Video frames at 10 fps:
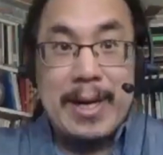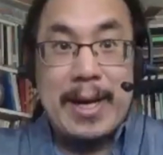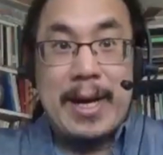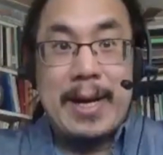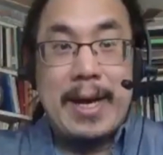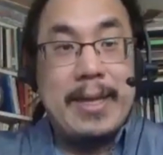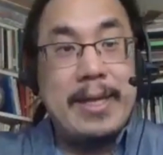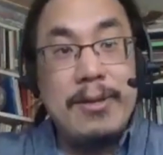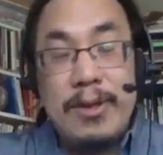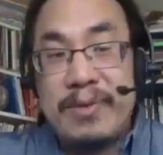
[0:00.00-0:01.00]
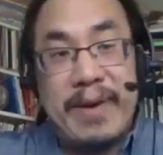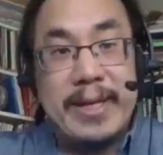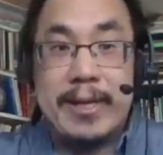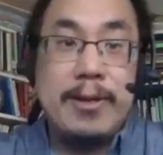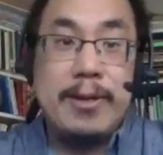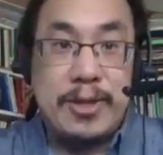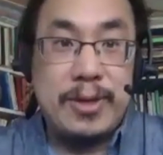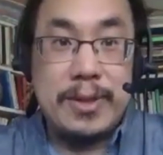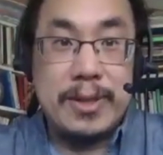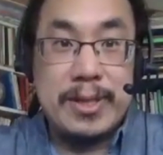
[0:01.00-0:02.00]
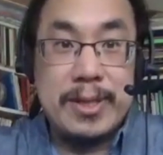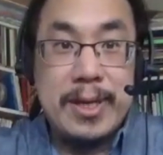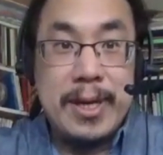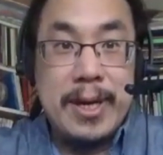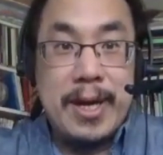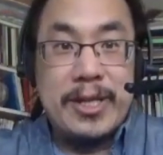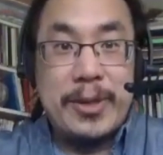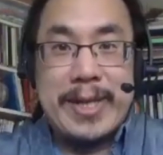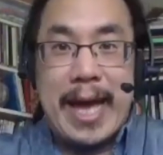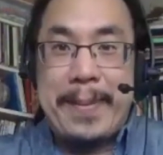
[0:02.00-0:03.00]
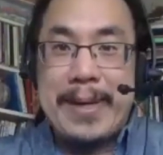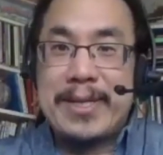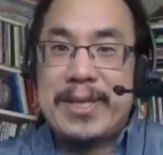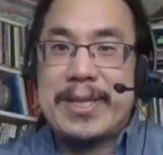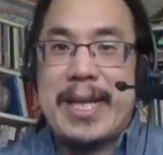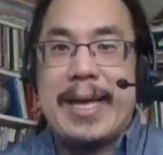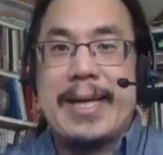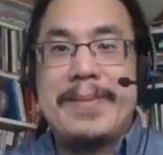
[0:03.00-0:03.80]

and then you lose funding and you lose students. And so what's happening is this like